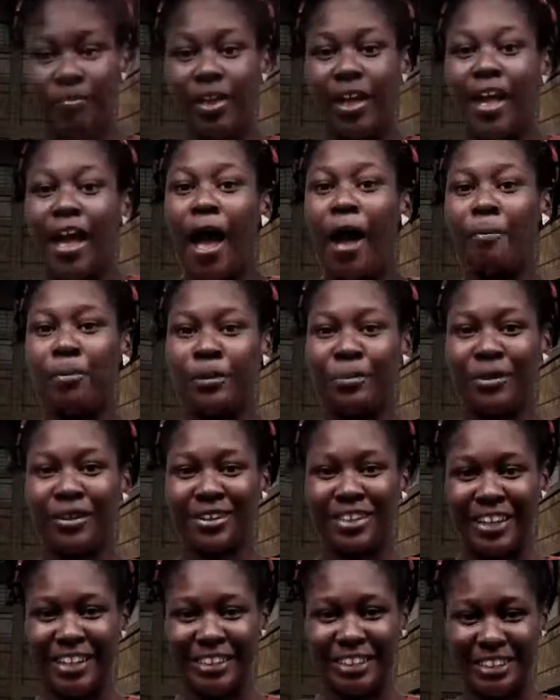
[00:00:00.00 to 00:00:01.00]
Happy
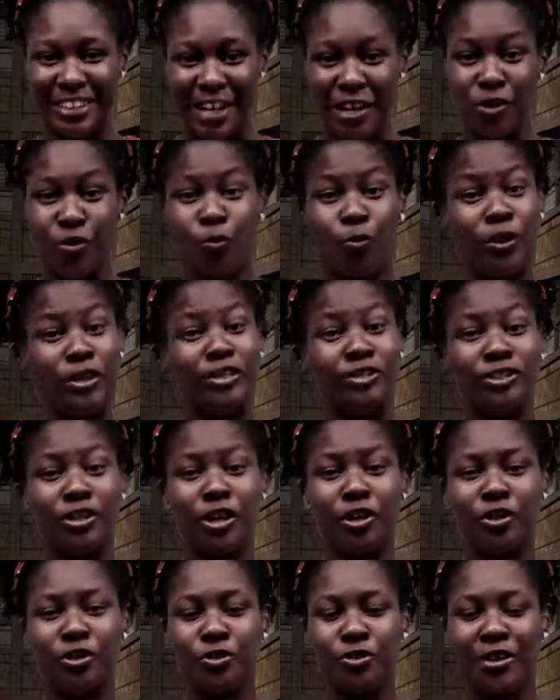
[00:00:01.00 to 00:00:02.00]
birthday, Snake. When you start
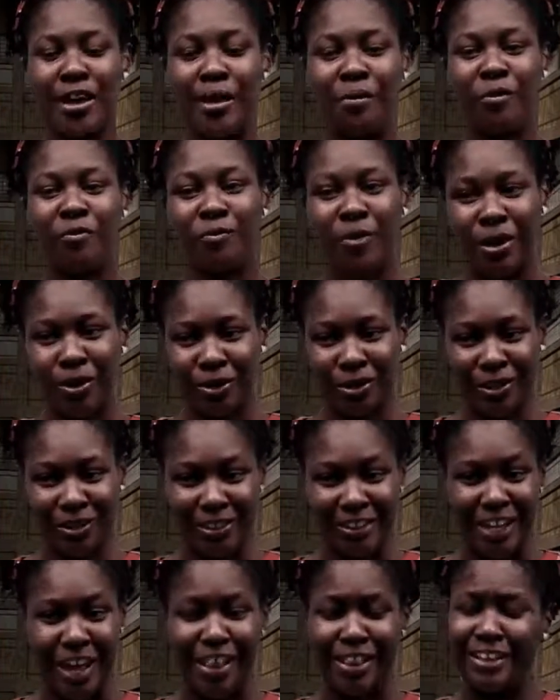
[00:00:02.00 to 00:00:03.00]
a new game of Metal Gear
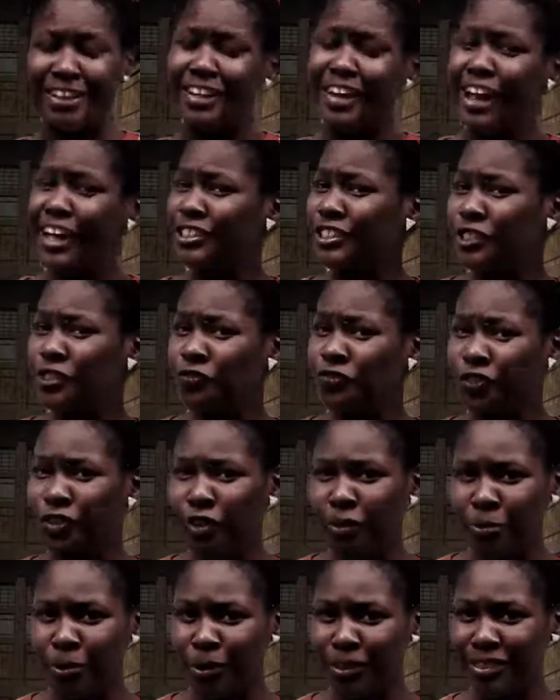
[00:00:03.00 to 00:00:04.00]
Solid, it asks you for your
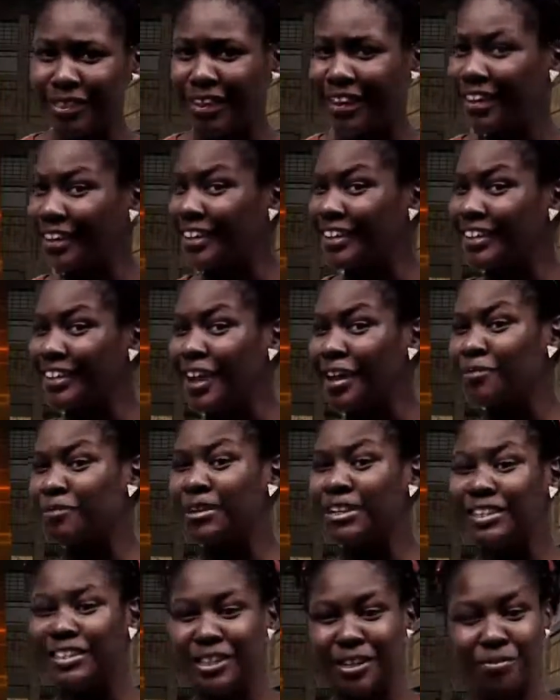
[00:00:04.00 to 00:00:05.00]
birthday.
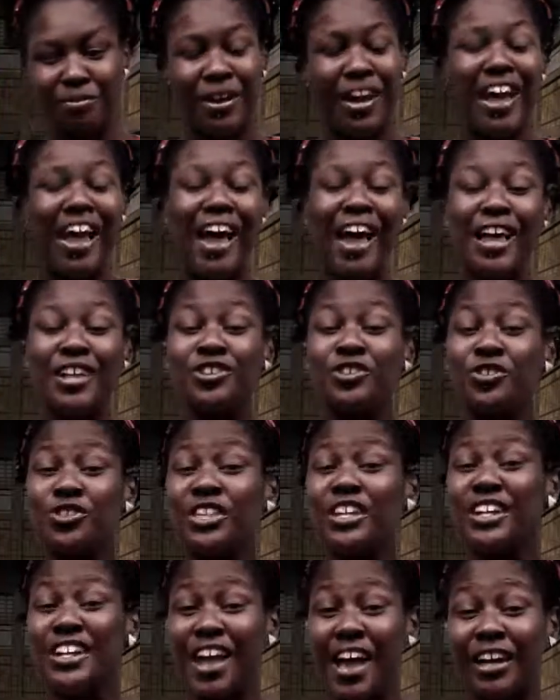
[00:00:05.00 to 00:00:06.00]
Gaming tip. Enter the
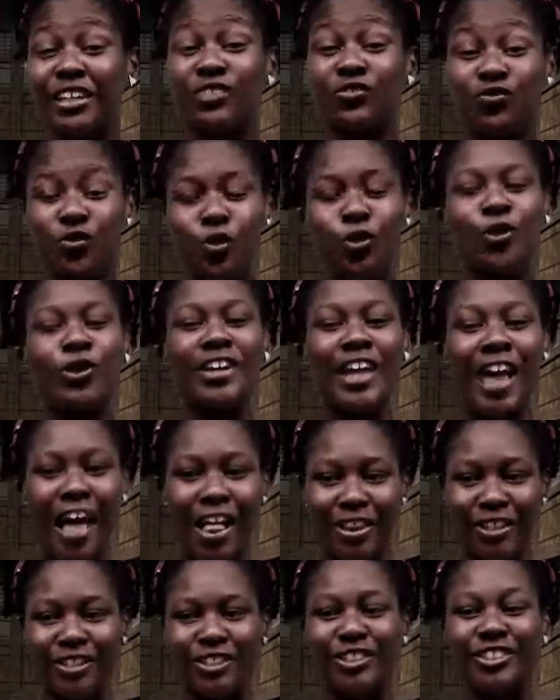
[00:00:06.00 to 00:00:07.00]
next full
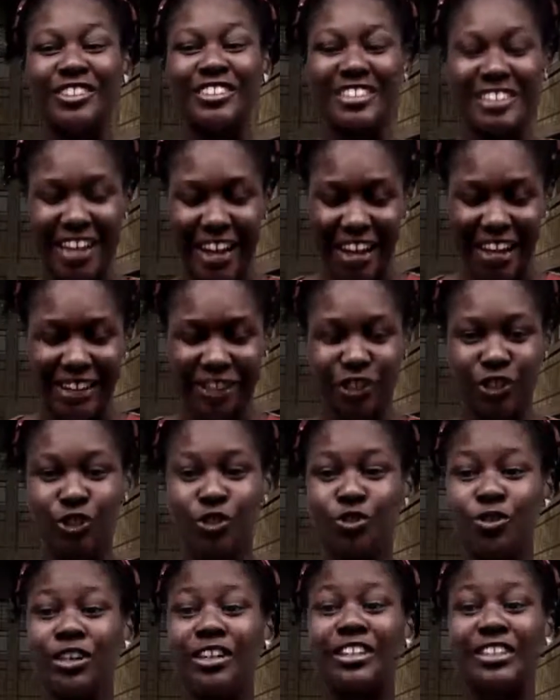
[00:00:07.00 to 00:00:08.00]
calendar day so you
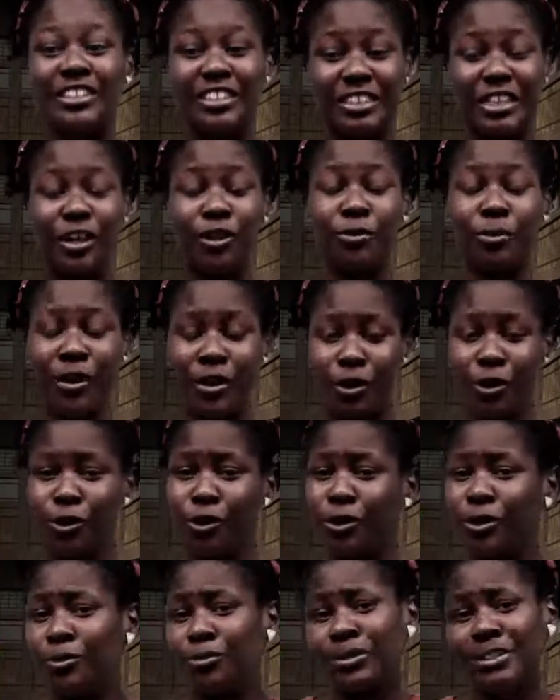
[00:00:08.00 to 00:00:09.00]
can celebrate
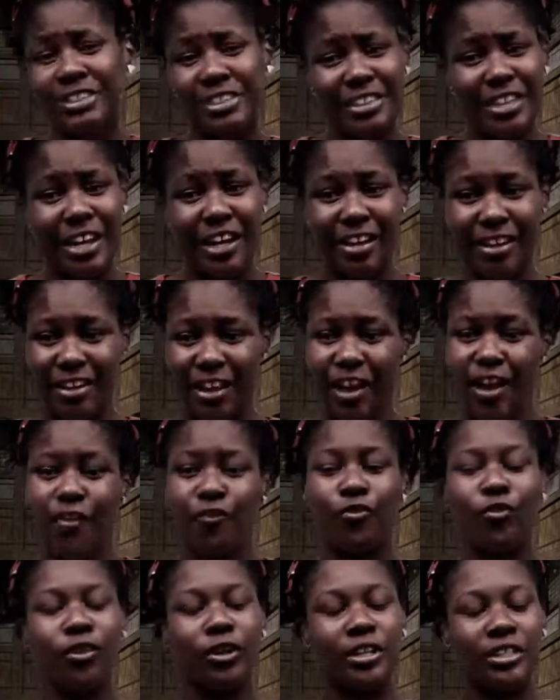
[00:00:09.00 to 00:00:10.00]
early with Snake.
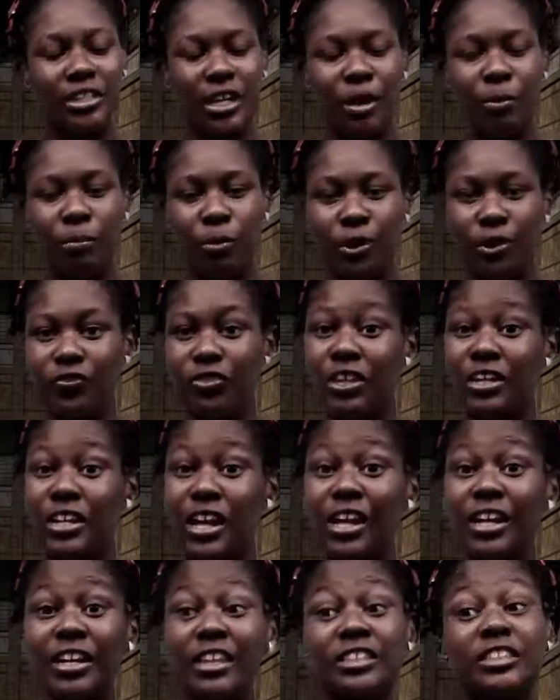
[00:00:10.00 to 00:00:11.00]
For example, if the
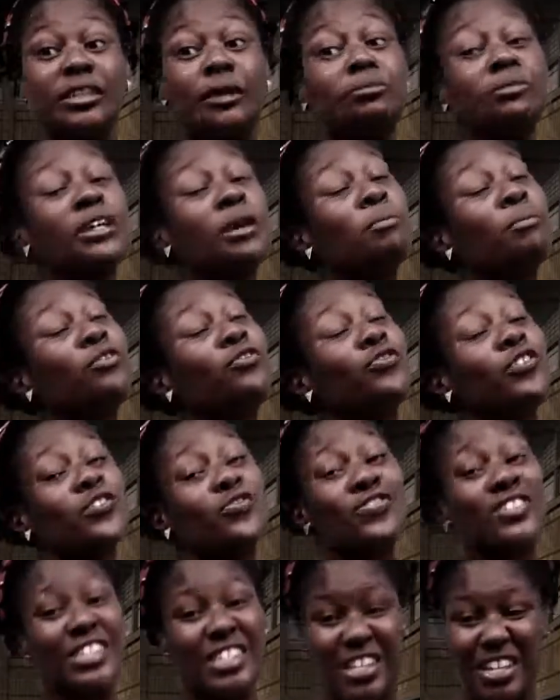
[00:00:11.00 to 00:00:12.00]
date is September
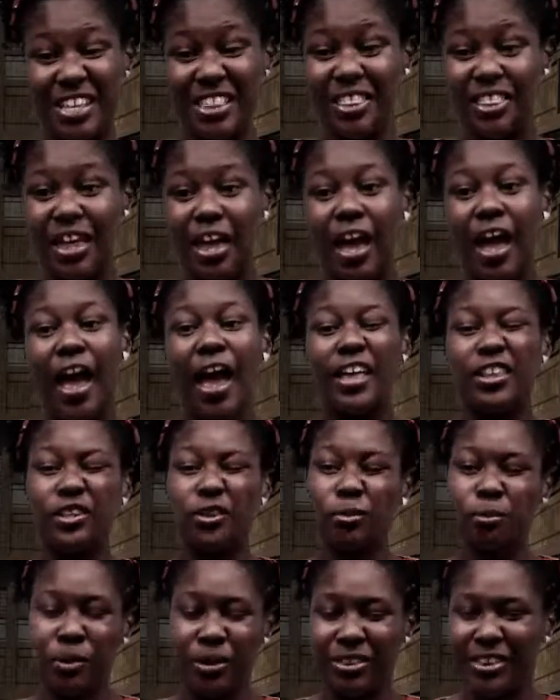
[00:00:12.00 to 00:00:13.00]
15th and your
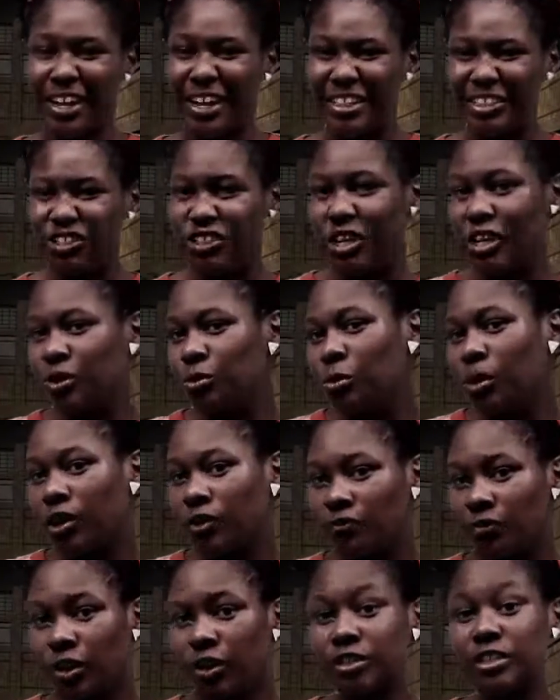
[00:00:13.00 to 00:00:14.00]
birthday is January
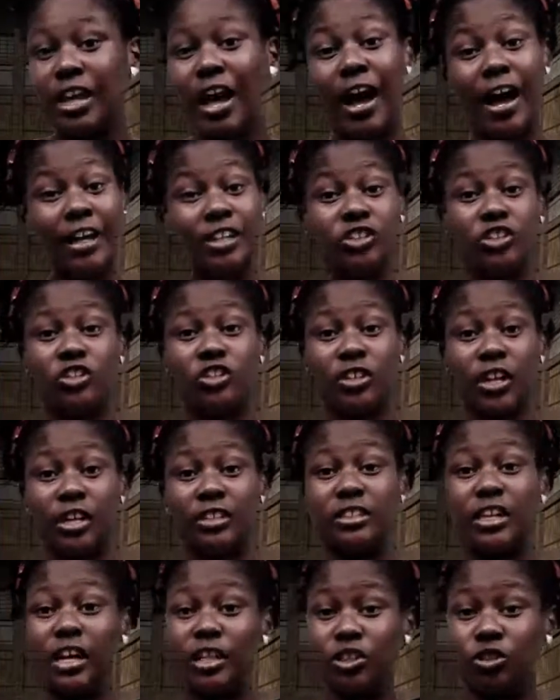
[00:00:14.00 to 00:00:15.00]
1st, I suggest
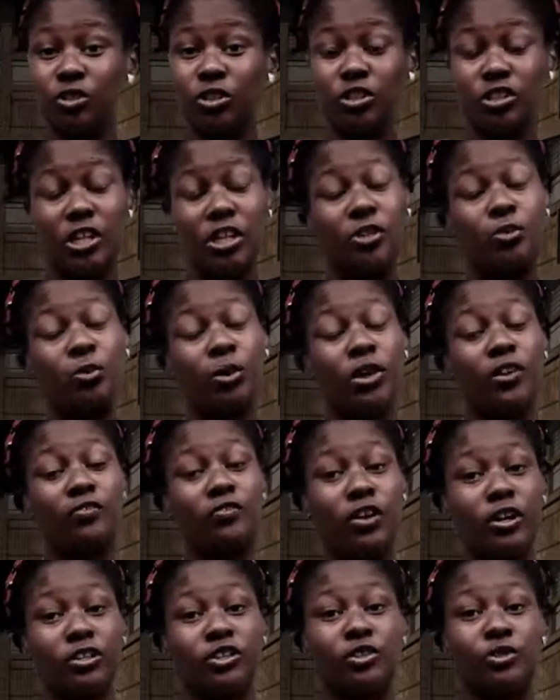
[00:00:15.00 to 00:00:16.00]
entering January
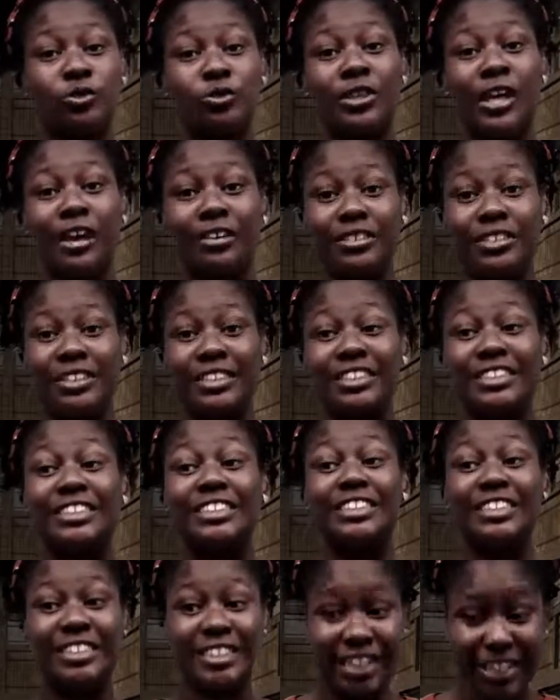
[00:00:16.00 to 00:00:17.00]
1st,
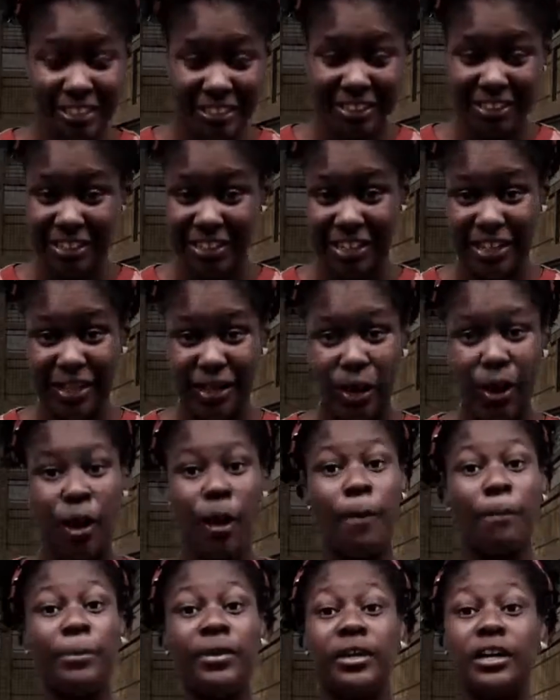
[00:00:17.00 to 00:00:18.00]
2016,
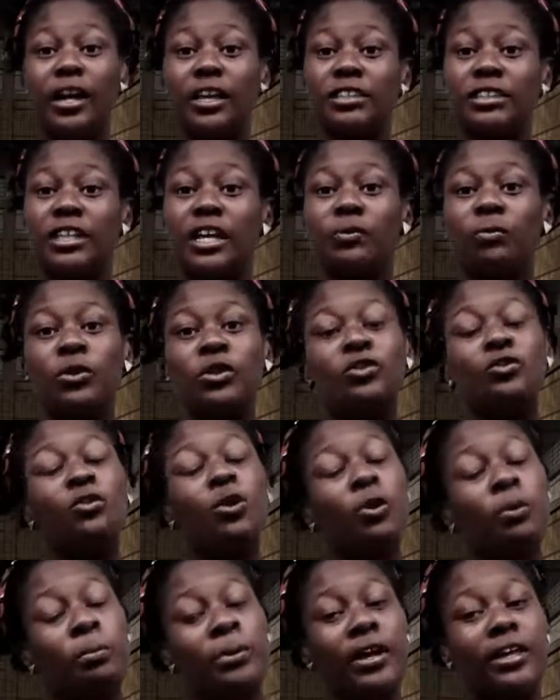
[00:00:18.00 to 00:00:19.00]
because then when you go
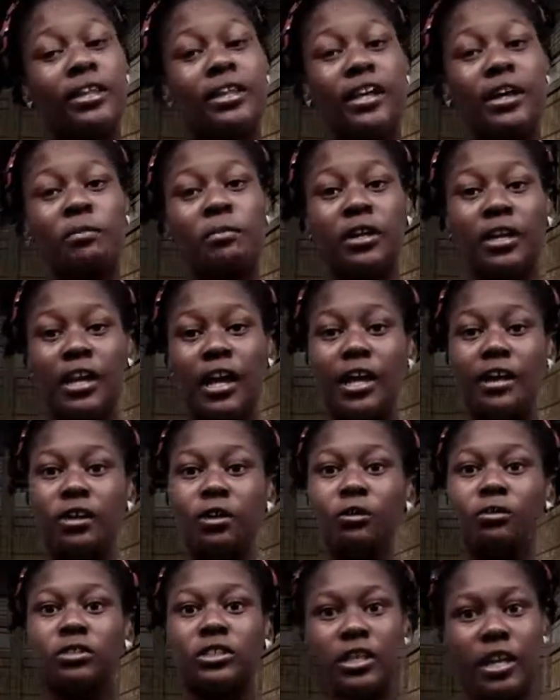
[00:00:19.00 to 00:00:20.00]
to play the game again,
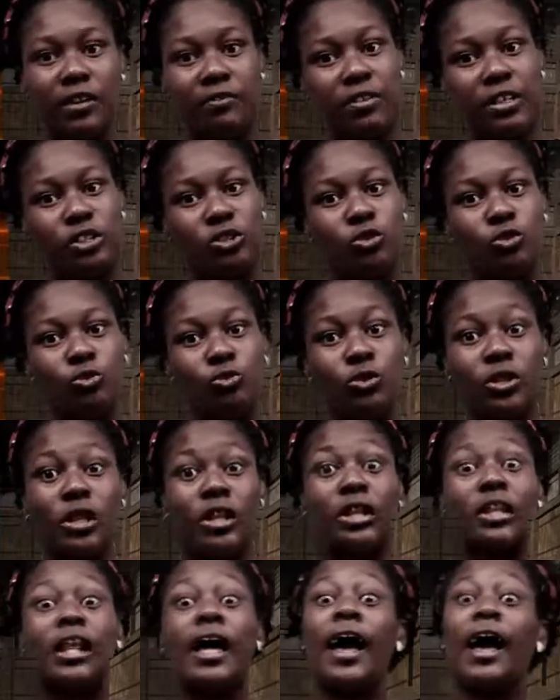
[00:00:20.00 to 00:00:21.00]
it'll save it to the
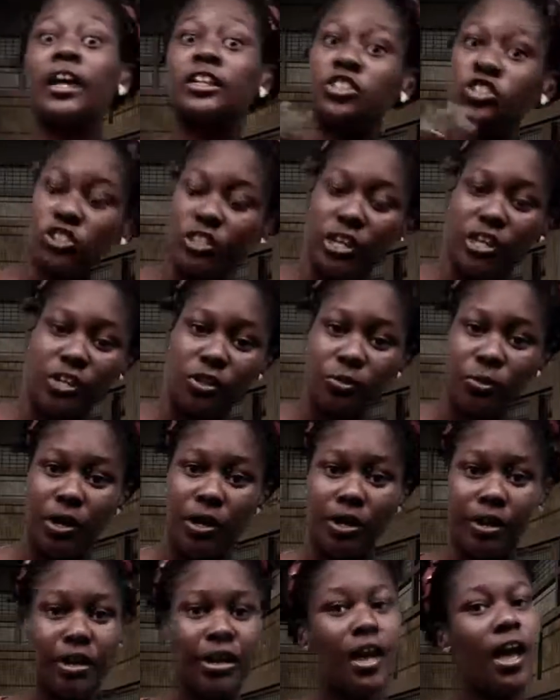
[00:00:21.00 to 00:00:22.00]
last
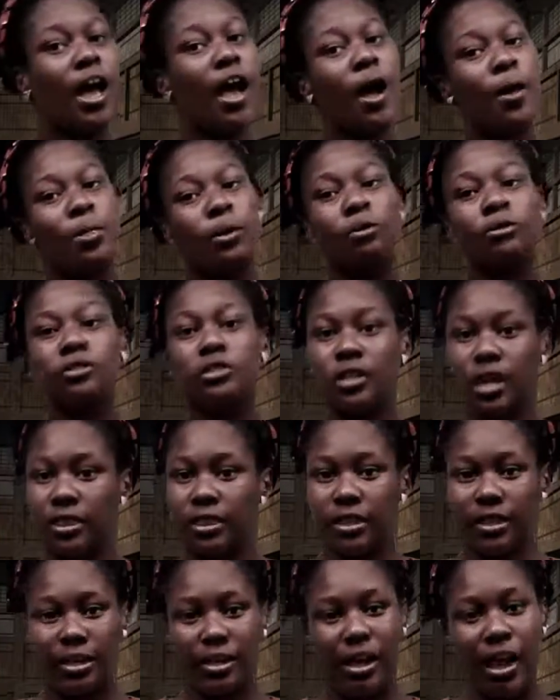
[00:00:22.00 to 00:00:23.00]
January and there was
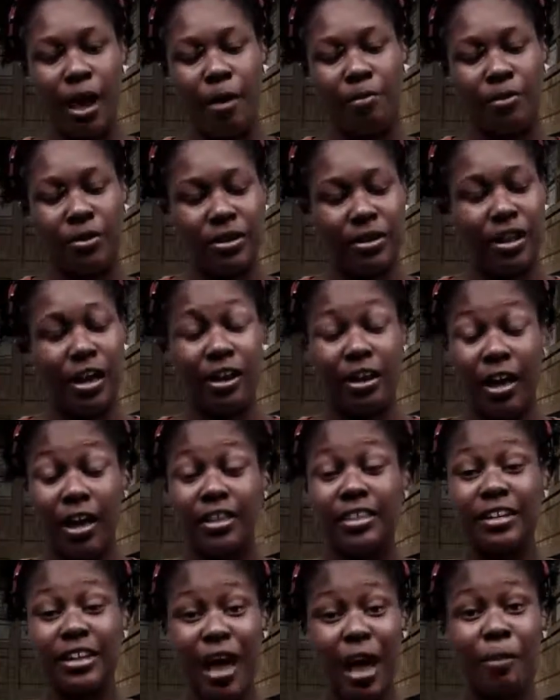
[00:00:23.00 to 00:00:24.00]
nothing
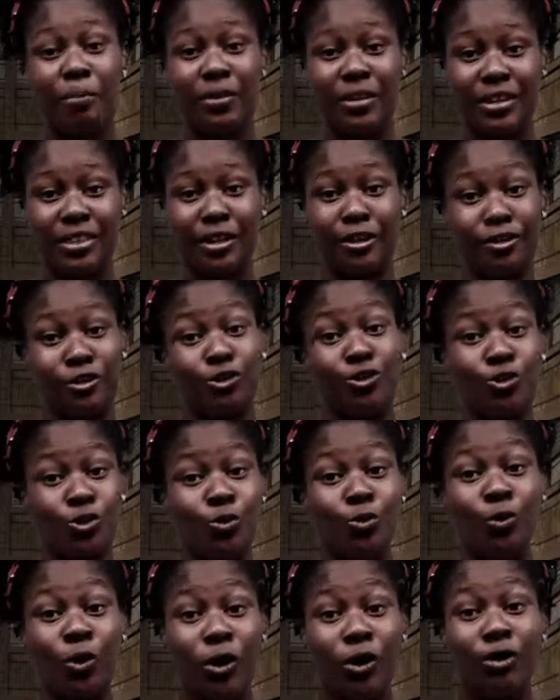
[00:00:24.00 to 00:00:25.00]
happening there, so you
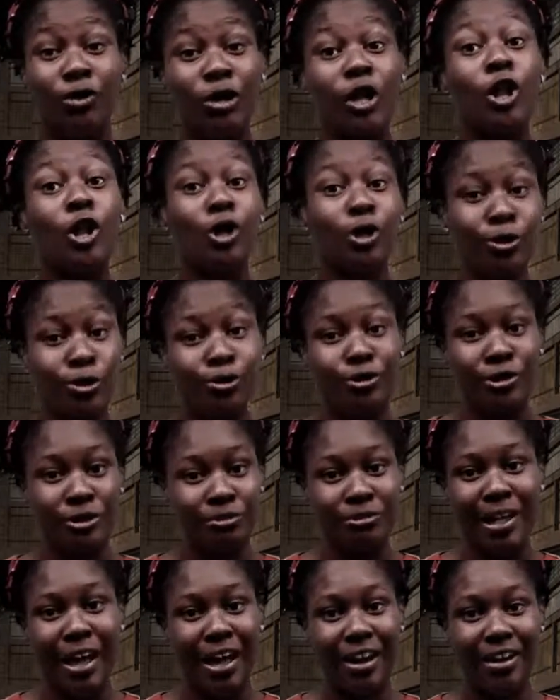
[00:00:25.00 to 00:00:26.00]
will lose some
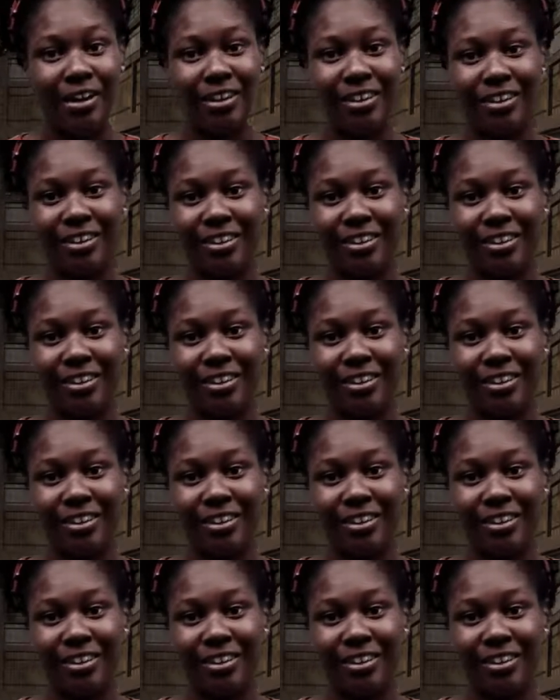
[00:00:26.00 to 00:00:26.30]
data.